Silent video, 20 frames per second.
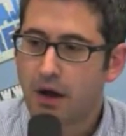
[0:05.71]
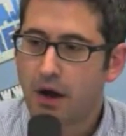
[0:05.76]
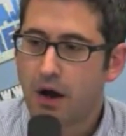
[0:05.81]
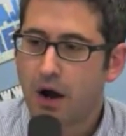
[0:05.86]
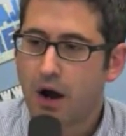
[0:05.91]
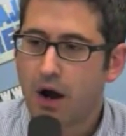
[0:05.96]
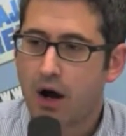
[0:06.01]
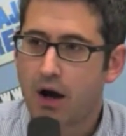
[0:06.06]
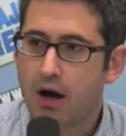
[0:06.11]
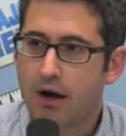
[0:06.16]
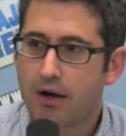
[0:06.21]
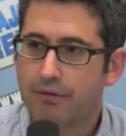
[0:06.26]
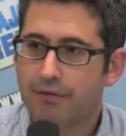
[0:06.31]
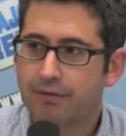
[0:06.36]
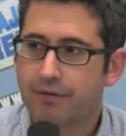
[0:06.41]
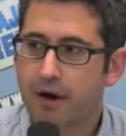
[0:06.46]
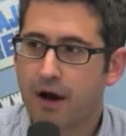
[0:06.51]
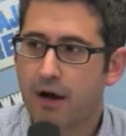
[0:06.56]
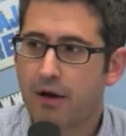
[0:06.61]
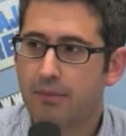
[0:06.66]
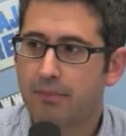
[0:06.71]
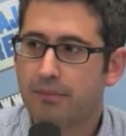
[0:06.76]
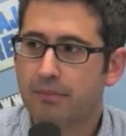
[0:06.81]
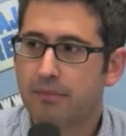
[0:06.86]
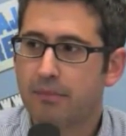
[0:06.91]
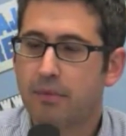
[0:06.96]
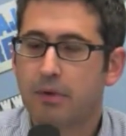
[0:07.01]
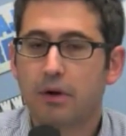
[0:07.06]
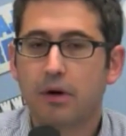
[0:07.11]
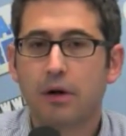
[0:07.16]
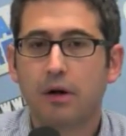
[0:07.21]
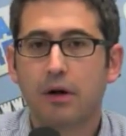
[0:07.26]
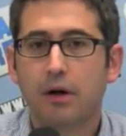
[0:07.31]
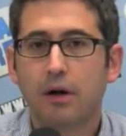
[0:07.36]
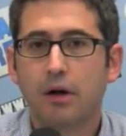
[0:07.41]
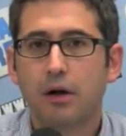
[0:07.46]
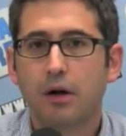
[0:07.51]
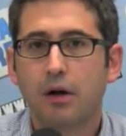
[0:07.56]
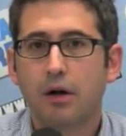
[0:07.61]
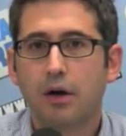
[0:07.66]
uh, from
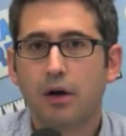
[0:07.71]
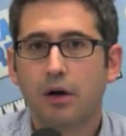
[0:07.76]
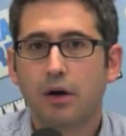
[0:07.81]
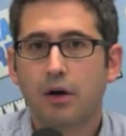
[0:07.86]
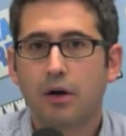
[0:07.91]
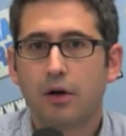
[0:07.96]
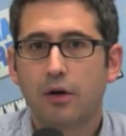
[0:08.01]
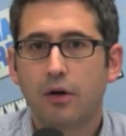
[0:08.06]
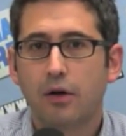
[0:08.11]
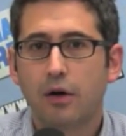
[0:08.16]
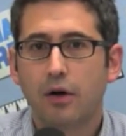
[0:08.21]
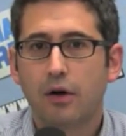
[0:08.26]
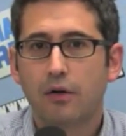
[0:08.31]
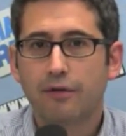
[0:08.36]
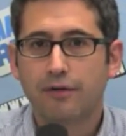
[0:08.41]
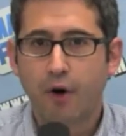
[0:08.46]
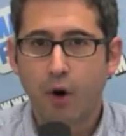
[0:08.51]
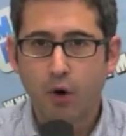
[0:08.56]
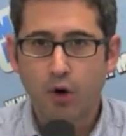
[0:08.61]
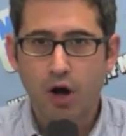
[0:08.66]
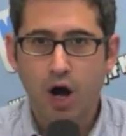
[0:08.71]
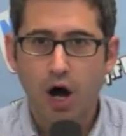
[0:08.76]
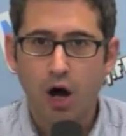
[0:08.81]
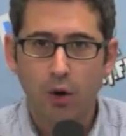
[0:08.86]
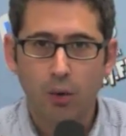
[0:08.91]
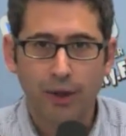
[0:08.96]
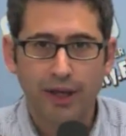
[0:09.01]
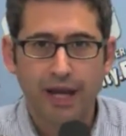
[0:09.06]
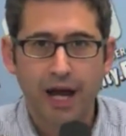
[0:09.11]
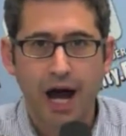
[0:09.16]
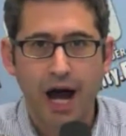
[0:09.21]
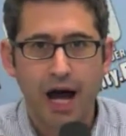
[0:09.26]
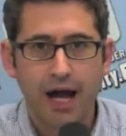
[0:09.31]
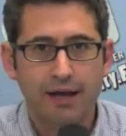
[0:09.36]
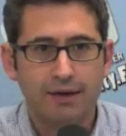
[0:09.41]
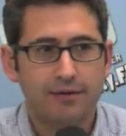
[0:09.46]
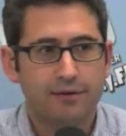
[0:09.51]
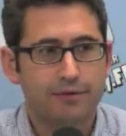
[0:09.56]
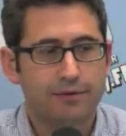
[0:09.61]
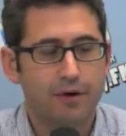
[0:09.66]
a phone call we
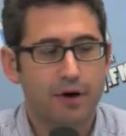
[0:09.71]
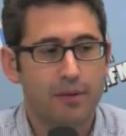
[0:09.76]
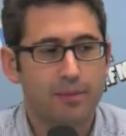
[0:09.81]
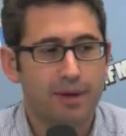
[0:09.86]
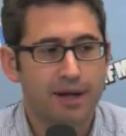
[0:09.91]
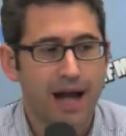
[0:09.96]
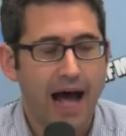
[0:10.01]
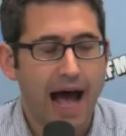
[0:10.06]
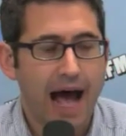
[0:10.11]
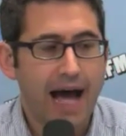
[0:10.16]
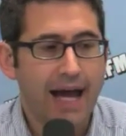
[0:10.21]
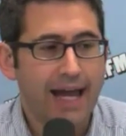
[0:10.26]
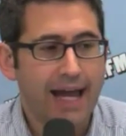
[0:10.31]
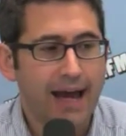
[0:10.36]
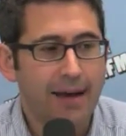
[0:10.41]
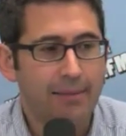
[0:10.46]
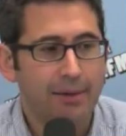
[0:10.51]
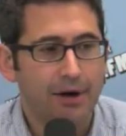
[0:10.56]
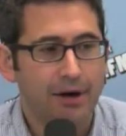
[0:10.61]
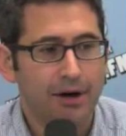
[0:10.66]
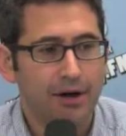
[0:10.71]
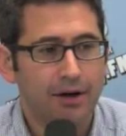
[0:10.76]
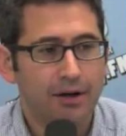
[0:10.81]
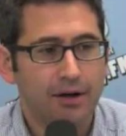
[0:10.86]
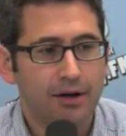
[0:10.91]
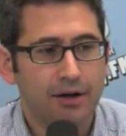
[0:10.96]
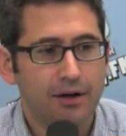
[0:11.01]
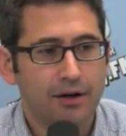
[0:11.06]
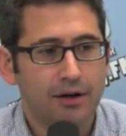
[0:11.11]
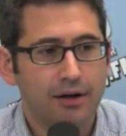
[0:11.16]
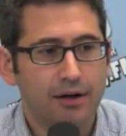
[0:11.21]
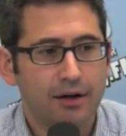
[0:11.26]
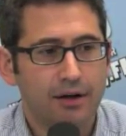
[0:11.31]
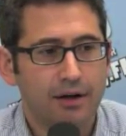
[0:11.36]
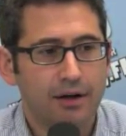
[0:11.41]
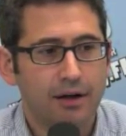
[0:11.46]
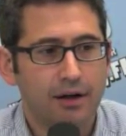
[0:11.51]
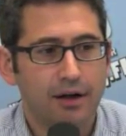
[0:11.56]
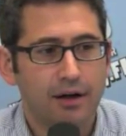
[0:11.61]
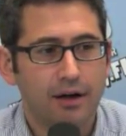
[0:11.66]
got from an IMer
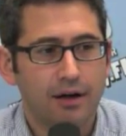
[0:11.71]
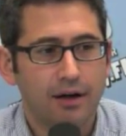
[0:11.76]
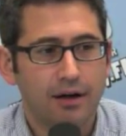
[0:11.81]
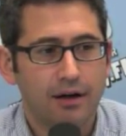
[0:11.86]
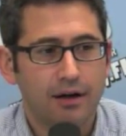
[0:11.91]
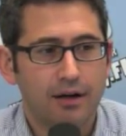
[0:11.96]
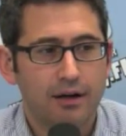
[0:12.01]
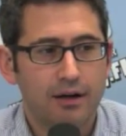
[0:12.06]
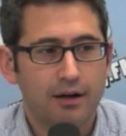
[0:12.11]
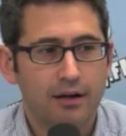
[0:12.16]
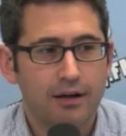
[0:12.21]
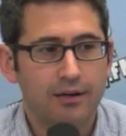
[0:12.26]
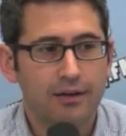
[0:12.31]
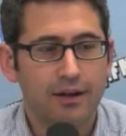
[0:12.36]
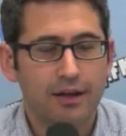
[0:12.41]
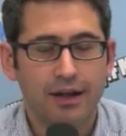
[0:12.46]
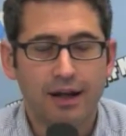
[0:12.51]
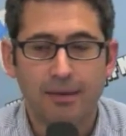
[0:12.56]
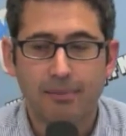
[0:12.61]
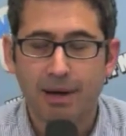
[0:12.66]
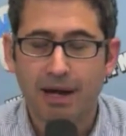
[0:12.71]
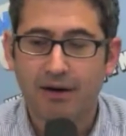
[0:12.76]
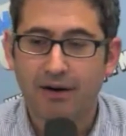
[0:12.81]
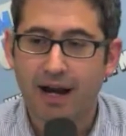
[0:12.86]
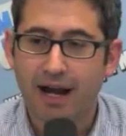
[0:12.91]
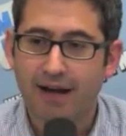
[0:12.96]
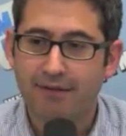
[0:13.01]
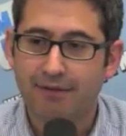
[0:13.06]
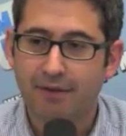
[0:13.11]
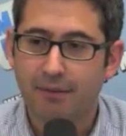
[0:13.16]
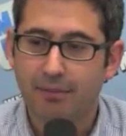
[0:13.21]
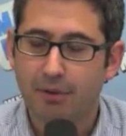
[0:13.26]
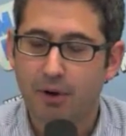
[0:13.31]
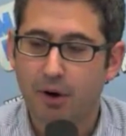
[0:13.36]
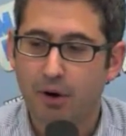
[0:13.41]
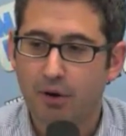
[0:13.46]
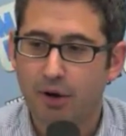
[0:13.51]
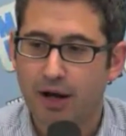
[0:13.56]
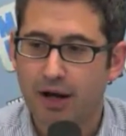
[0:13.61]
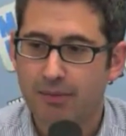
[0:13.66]
in the uh, better half of the
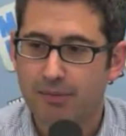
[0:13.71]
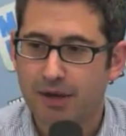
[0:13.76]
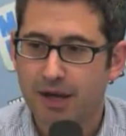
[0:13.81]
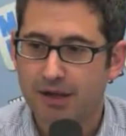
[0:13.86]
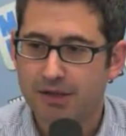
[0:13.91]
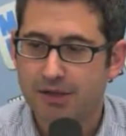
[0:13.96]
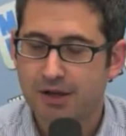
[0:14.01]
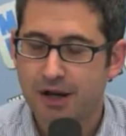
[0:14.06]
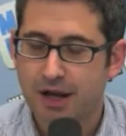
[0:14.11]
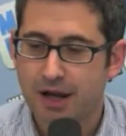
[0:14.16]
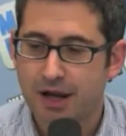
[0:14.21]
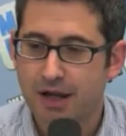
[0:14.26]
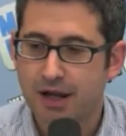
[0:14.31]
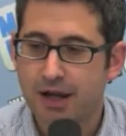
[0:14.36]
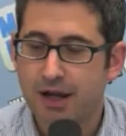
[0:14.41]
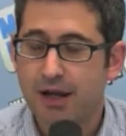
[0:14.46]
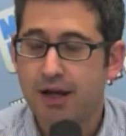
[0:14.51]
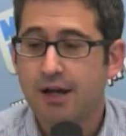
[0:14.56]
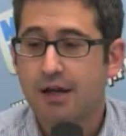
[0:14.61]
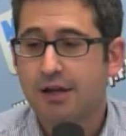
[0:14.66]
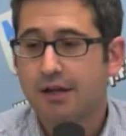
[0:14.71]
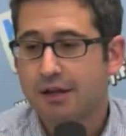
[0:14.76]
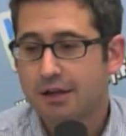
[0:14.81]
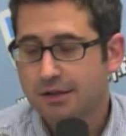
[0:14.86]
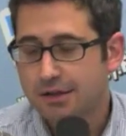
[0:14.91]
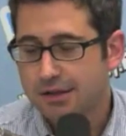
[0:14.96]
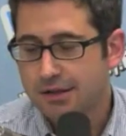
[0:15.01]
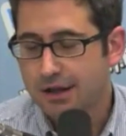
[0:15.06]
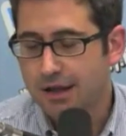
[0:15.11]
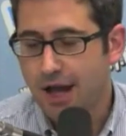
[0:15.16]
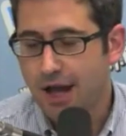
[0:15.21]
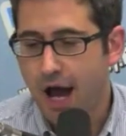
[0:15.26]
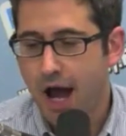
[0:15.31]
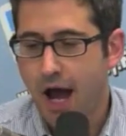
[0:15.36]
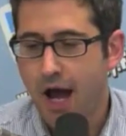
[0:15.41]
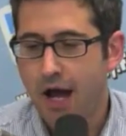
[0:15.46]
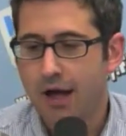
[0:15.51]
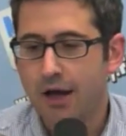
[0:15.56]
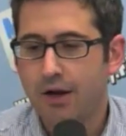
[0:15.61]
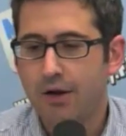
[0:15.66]
program yesterday. This is a
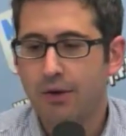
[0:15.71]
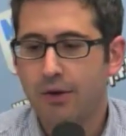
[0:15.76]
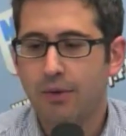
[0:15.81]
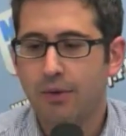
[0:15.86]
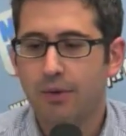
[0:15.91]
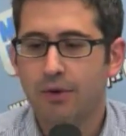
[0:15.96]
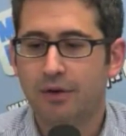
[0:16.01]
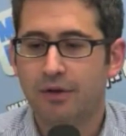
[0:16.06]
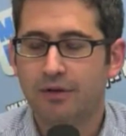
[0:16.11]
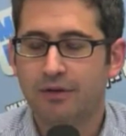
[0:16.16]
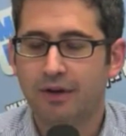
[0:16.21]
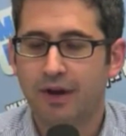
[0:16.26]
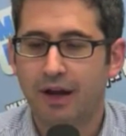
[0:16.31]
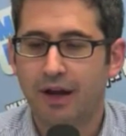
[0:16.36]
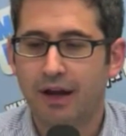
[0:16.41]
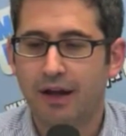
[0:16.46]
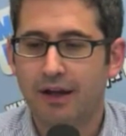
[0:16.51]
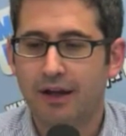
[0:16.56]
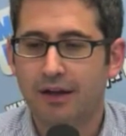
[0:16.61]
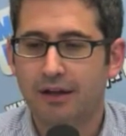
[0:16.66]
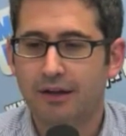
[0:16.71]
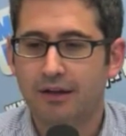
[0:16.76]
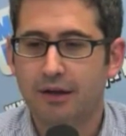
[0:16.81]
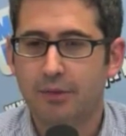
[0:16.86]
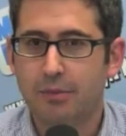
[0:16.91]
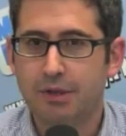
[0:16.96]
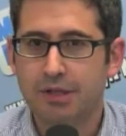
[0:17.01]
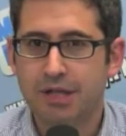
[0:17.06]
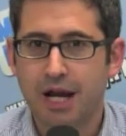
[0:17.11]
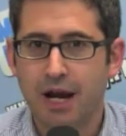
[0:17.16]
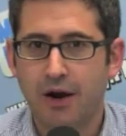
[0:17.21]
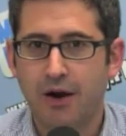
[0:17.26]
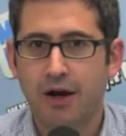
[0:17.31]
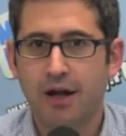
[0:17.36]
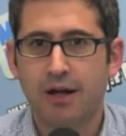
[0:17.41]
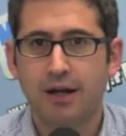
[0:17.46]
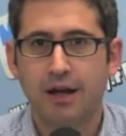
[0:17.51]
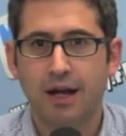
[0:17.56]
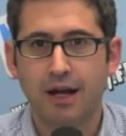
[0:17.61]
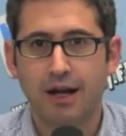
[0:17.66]
guy who is a
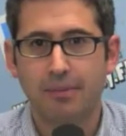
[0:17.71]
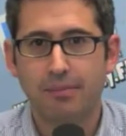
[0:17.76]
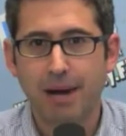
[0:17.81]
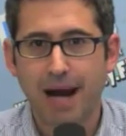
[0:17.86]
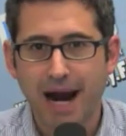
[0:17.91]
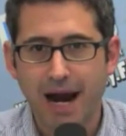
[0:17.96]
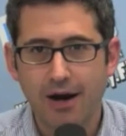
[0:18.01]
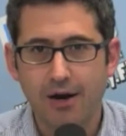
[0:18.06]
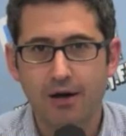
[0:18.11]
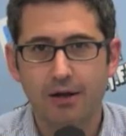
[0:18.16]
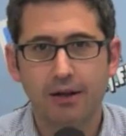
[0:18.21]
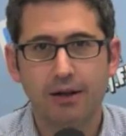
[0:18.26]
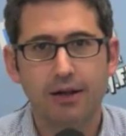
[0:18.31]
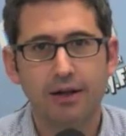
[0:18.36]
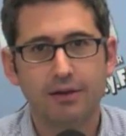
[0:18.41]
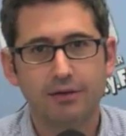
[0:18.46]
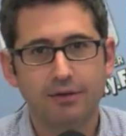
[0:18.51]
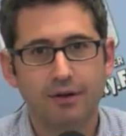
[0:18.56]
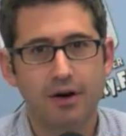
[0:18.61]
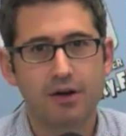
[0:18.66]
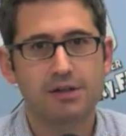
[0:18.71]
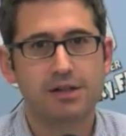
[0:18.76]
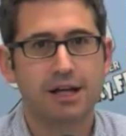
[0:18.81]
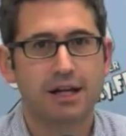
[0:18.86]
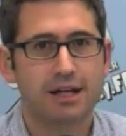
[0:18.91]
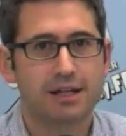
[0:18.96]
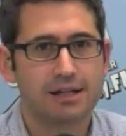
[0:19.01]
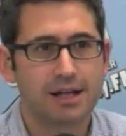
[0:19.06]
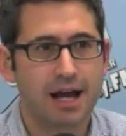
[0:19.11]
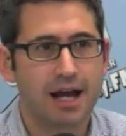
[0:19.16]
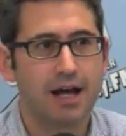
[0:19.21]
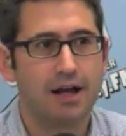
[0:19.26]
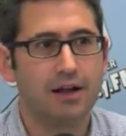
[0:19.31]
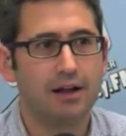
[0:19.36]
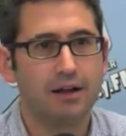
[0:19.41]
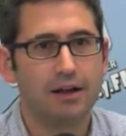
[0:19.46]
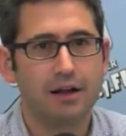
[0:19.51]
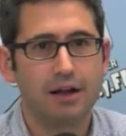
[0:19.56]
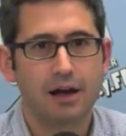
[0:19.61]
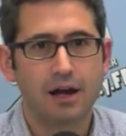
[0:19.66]
libertarian and apparently, as far as I can
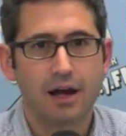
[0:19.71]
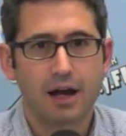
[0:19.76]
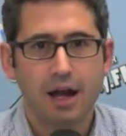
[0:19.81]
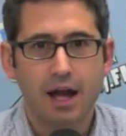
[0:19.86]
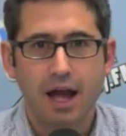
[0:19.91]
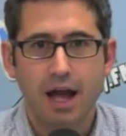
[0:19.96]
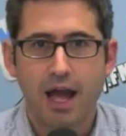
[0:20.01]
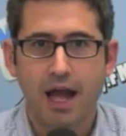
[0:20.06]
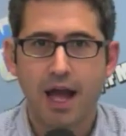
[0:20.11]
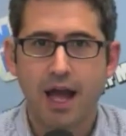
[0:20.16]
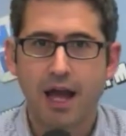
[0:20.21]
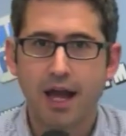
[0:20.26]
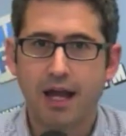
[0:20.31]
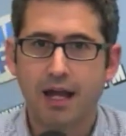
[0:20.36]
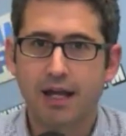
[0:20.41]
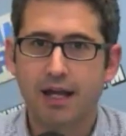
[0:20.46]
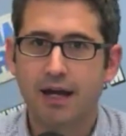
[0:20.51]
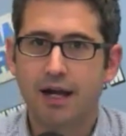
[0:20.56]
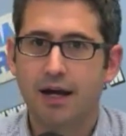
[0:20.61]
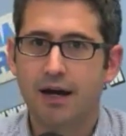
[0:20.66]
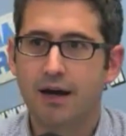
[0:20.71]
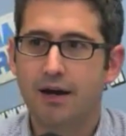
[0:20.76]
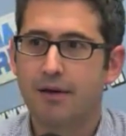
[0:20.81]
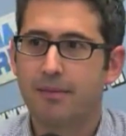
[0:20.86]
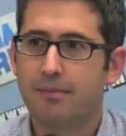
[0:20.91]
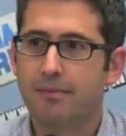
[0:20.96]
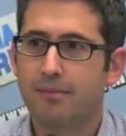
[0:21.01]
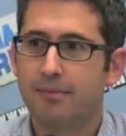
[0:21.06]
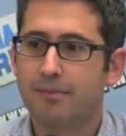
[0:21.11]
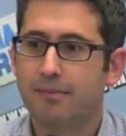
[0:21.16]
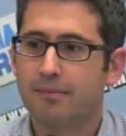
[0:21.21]
tell, a um,